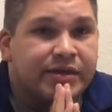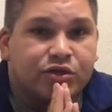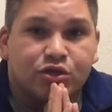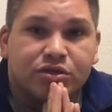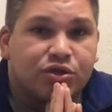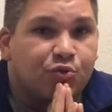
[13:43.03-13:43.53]

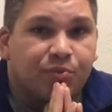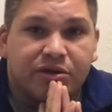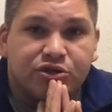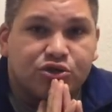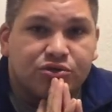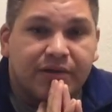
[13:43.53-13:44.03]
It's just too
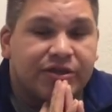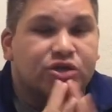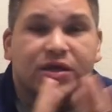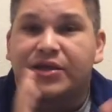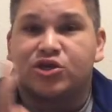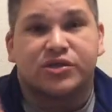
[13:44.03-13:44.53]
much. I
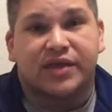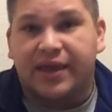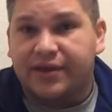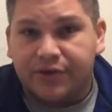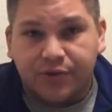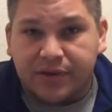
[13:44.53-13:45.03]
just
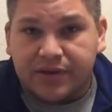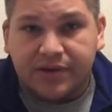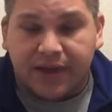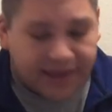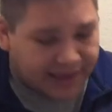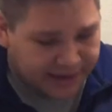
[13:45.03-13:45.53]
can't do it.
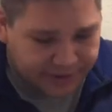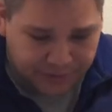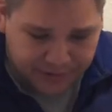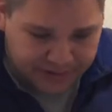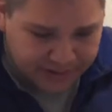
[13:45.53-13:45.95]
I can't do